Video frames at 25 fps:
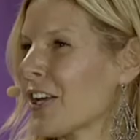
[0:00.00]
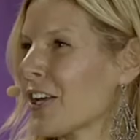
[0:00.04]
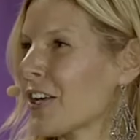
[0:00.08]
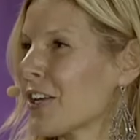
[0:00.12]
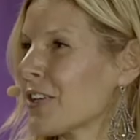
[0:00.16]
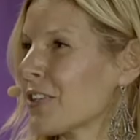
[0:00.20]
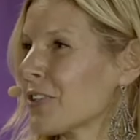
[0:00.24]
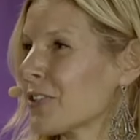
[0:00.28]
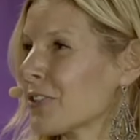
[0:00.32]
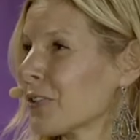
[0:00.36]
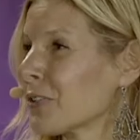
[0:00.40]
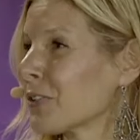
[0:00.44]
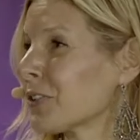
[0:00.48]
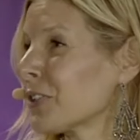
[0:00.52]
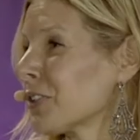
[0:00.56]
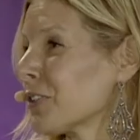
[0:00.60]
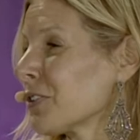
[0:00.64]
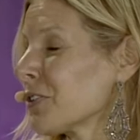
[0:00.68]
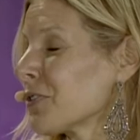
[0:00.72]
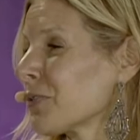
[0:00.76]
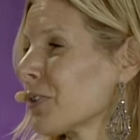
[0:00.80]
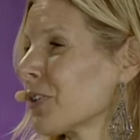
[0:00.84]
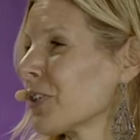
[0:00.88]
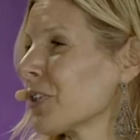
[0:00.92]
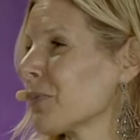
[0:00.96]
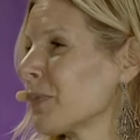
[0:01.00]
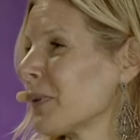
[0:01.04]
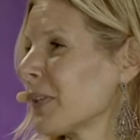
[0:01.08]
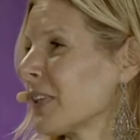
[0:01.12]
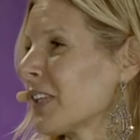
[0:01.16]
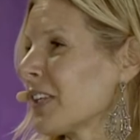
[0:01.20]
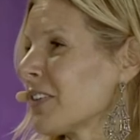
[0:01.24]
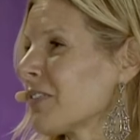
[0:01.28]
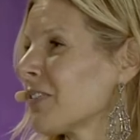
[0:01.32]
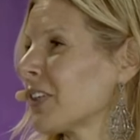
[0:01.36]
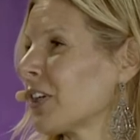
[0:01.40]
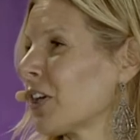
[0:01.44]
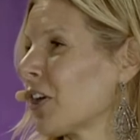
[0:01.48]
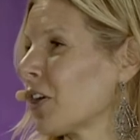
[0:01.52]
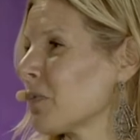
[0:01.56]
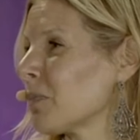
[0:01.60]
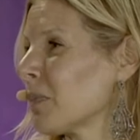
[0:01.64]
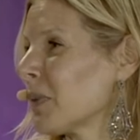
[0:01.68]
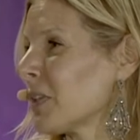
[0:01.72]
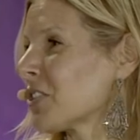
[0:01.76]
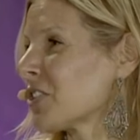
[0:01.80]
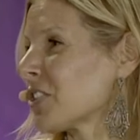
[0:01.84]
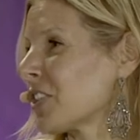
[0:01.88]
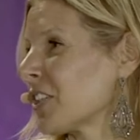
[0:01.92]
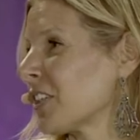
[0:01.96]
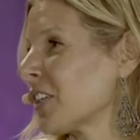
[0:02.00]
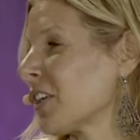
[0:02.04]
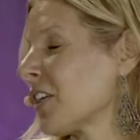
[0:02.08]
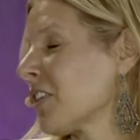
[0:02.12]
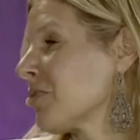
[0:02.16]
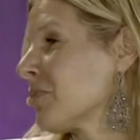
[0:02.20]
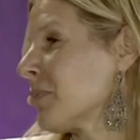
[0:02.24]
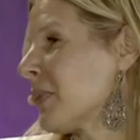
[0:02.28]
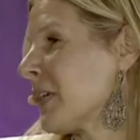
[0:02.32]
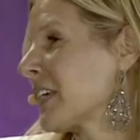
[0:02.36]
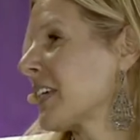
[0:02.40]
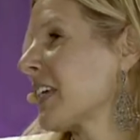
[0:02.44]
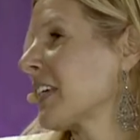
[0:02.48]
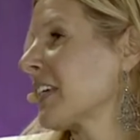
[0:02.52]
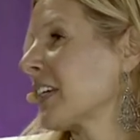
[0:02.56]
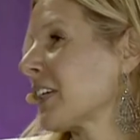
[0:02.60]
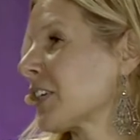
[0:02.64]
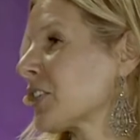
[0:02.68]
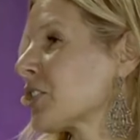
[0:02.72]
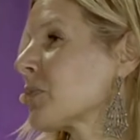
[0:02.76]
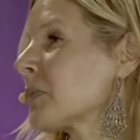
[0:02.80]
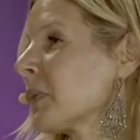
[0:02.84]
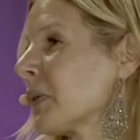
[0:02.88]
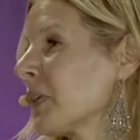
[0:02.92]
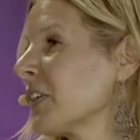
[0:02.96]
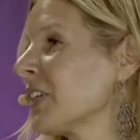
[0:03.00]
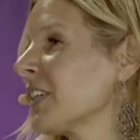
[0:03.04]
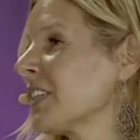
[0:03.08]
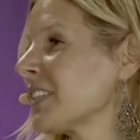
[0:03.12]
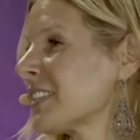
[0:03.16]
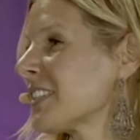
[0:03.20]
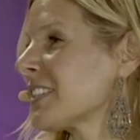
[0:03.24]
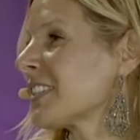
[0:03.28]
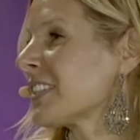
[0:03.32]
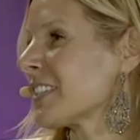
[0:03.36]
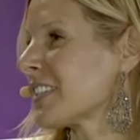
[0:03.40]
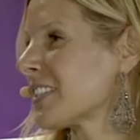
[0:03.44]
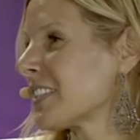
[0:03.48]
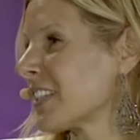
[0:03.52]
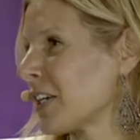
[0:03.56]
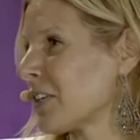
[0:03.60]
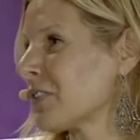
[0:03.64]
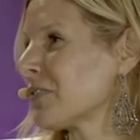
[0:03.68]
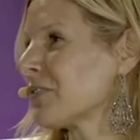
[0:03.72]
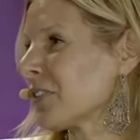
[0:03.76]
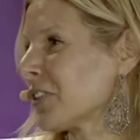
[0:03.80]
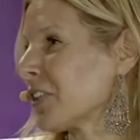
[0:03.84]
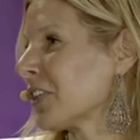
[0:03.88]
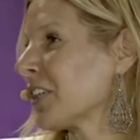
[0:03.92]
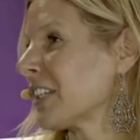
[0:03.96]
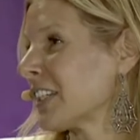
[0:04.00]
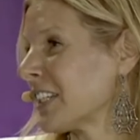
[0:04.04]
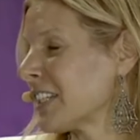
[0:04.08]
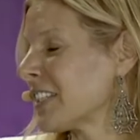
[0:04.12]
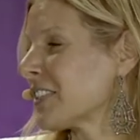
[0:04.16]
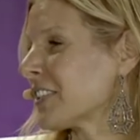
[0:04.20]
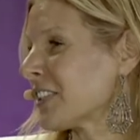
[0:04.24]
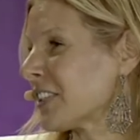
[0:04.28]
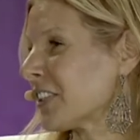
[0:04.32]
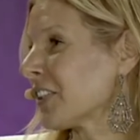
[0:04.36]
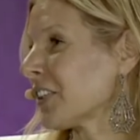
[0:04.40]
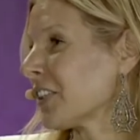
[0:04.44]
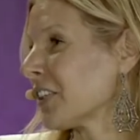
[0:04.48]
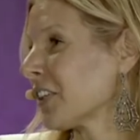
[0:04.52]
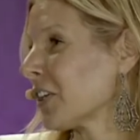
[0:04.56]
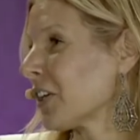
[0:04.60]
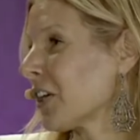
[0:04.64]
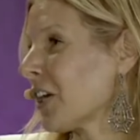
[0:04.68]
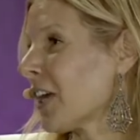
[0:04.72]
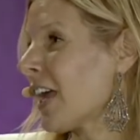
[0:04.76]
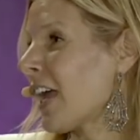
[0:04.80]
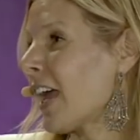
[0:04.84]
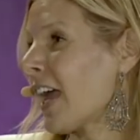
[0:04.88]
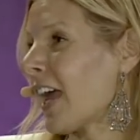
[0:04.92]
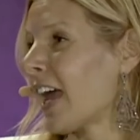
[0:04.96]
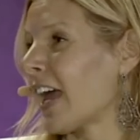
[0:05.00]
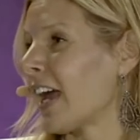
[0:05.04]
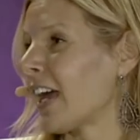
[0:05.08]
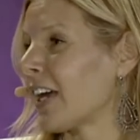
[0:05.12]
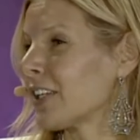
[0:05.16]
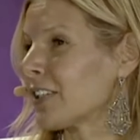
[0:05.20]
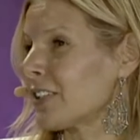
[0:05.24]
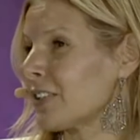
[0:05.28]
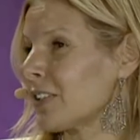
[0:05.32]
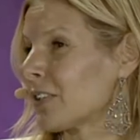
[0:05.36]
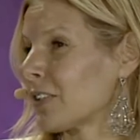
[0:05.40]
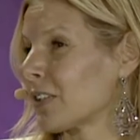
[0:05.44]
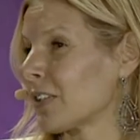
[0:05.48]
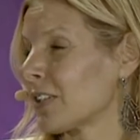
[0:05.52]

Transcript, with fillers: So Clear's really been living our mission of making experiences safer and easier. Yep. And